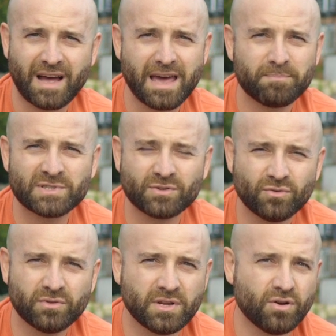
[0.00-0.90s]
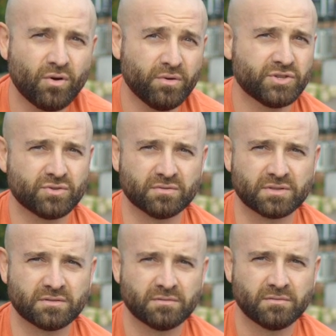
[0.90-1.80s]
absolutely no
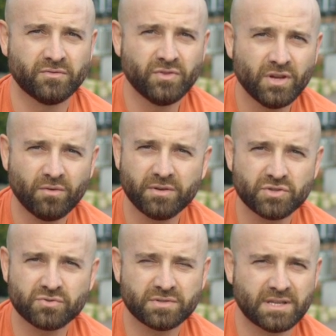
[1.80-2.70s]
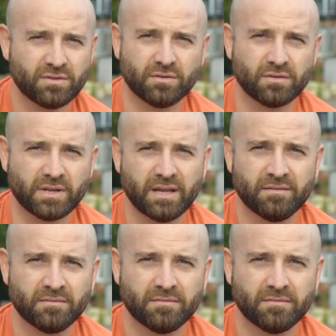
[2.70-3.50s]
issues. No issues at all, yeah?